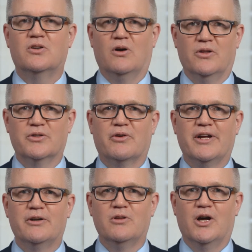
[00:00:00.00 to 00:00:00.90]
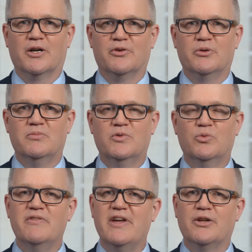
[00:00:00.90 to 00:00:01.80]
call the Kryder Law Group.
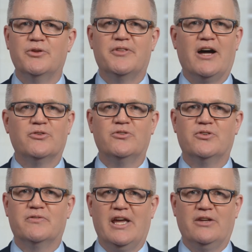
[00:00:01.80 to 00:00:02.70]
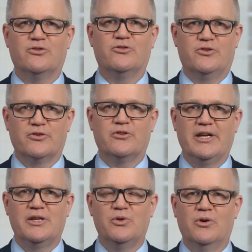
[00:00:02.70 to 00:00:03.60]
We've handled thousands of cases just
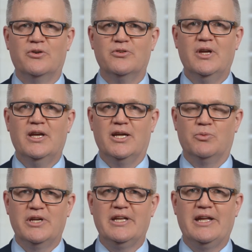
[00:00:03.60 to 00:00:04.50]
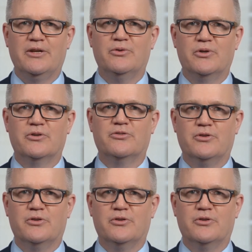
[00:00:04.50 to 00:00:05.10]
like yours, and we can handle yours